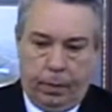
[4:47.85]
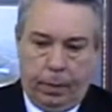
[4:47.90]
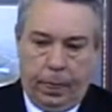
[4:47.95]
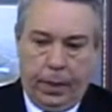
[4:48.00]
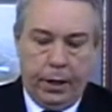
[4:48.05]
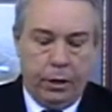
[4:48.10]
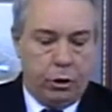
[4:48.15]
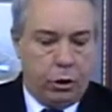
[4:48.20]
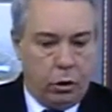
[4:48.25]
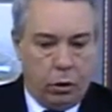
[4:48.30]

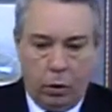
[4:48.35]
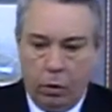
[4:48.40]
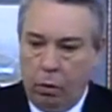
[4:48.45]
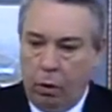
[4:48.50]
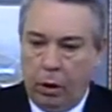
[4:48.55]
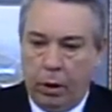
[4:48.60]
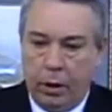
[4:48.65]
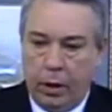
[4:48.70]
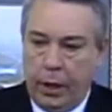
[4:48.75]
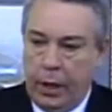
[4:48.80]
me. It's your
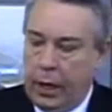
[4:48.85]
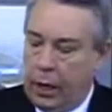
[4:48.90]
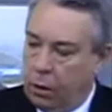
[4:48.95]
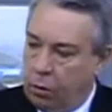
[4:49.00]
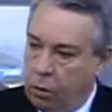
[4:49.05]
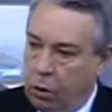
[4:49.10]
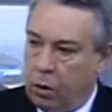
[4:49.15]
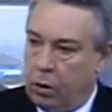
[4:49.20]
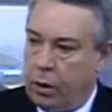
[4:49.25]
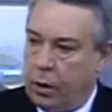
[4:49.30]
word, and I
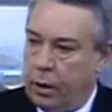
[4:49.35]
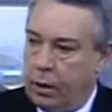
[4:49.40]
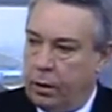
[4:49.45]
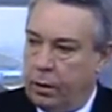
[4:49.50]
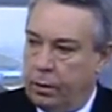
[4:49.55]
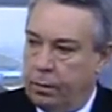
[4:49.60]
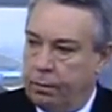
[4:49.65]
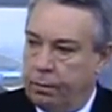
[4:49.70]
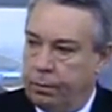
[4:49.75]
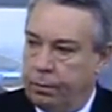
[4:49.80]
want it
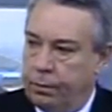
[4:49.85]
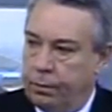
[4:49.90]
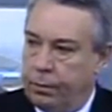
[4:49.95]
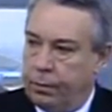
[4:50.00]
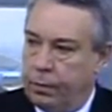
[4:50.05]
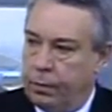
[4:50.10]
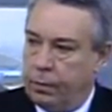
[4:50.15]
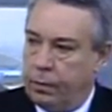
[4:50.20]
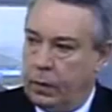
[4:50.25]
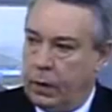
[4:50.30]

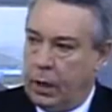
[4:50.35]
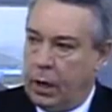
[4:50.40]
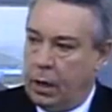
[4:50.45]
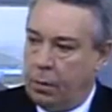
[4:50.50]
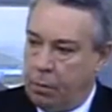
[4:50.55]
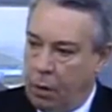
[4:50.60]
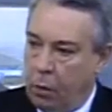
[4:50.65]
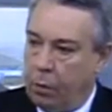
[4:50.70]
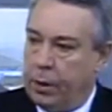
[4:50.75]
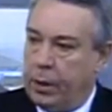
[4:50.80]
then
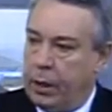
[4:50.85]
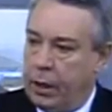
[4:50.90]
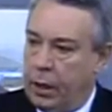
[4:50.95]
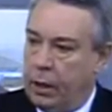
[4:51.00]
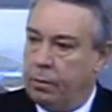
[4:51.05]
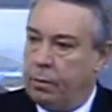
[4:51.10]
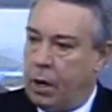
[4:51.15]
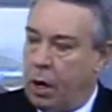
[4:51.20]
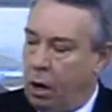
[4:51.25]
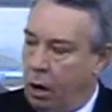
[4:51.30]
I'm opening
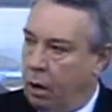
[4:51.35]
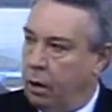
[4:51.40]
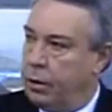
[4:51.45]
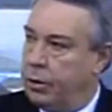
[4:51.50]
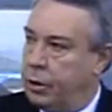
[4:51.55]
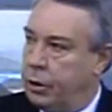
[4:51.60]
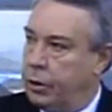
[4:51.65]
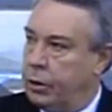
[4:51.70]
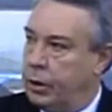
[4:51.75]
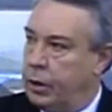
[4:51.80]
up my heart
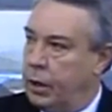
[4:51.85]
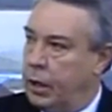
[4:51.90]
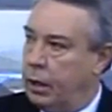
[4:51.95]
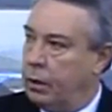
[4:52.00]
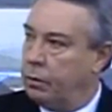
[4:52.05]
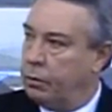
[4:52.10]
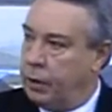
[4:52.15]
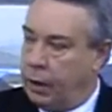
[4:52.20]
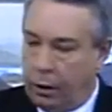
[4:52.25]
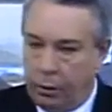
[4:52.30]
to you.
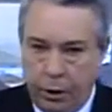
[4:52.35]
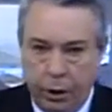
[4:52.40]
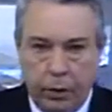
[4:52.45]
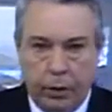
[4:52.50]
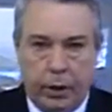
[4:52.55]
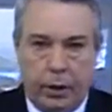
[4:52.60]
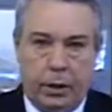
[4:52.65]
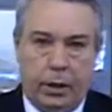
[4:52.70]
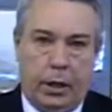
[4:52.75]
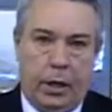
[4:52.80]
Now, now do
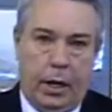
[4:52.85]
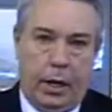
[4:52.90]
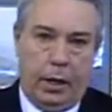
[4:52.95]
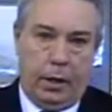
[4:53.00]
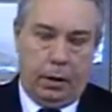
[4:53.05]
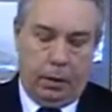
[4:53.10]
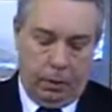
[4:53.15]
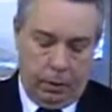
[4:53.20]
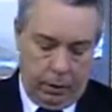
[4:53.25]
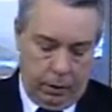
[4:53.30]
it today.
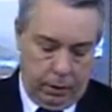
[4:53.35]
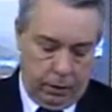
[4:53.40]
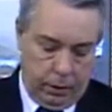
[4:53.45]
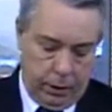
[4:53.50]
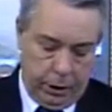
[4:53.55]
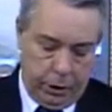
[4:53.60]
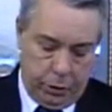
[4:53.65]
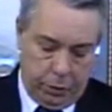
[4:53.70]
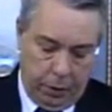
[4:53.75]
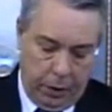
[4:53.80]
And
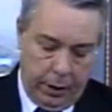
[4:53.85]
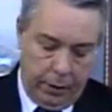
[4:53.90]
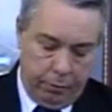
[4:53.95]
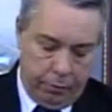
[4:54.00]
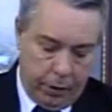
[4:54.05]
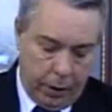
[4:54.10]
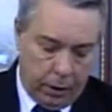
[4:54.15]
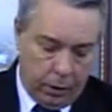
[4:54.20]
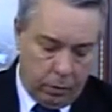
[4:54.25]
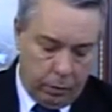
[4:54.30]
let's pray.
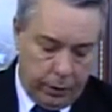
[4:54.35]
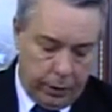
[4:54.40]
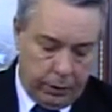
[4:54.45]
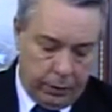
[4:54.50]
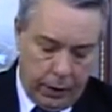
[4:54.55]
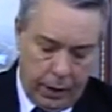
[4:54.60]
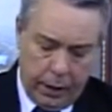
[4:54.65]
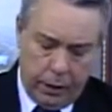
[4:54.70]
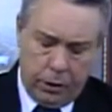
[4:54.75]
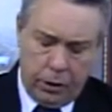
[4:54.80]
Father, we
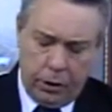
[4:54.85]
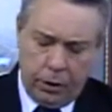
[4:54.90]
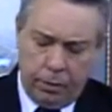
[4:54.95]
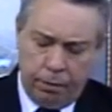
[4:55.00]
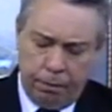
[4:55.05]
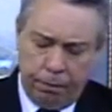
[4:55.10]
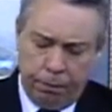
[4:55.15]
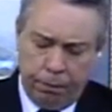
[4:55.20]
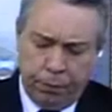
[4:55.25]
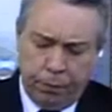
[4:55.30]
thank you
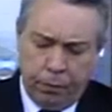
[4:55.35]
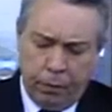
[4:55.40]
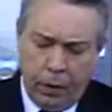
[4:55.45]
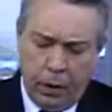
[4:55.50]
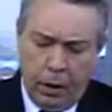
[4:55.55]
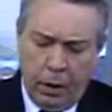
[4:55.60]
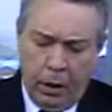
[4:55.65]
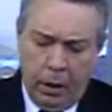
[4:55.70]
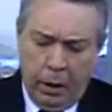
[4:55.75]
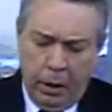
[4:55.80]

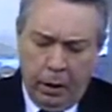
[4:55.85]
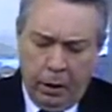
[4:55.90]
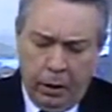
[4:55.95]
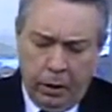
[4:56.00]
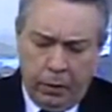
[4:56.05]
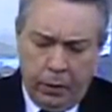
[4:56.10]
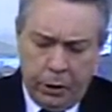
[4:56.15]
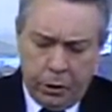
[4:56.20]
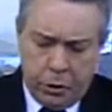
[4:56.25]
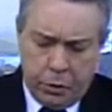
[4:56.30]

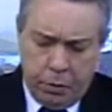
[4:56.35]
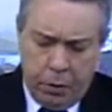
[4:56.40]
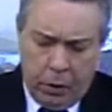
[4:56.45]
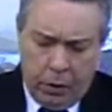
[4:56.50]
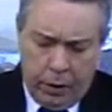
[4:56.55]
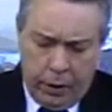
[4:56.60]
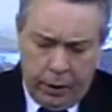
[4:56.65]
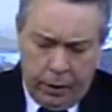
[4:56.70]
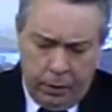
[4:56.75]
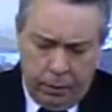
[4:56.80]
this
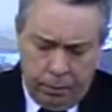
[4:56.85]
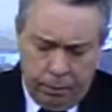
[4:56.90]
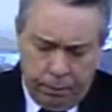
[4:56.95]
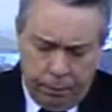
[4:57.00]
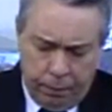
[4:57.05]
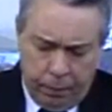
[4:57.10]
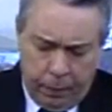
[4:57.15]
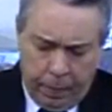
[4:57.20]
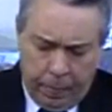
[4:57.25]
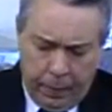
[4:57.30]
morning.
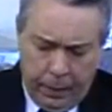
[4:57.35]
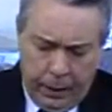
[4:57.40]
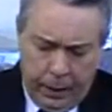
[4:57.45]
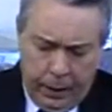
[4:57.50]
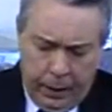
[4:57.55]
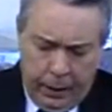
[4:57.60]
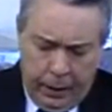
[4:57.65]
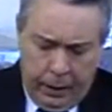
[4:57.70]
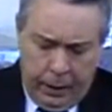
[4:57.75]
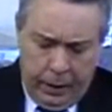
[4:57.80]

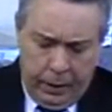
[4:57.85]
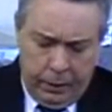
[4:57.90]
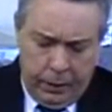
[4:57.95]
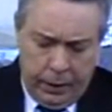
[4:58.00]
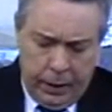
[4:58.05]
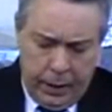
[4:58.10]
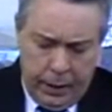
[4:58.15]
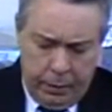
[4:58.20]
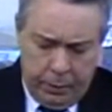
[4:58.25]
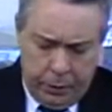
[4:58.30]
In the
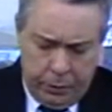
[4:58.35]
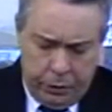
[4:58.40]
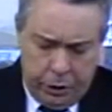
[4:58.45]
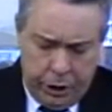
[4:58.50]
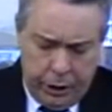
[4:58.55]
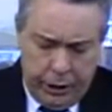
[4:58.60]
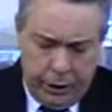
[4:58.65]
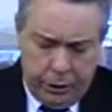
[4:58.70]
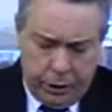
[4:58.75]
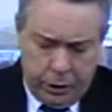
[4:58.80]
name of
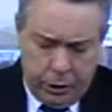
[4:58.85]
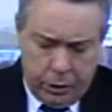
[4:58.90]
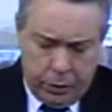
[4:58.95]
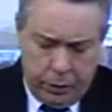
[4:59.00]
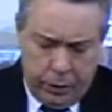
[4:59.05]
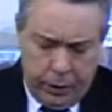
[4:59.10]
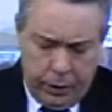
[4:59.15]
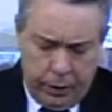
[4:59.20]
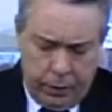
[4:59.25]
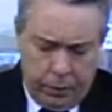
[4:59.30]
Jesus,
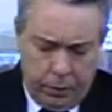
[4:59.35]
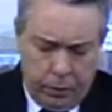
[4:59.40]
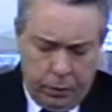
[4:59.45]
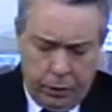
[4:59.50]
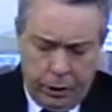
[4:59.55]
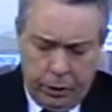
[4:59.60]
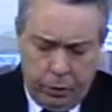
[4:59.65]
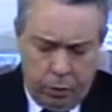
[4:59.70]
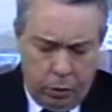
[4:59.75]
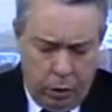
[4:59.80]
we,
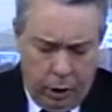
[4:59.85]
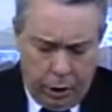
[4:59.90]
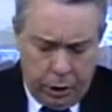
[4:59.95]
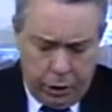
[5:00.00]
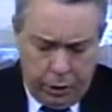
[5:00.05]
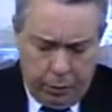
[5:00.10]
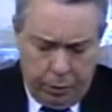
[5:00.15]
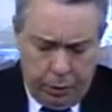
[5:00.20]
we worship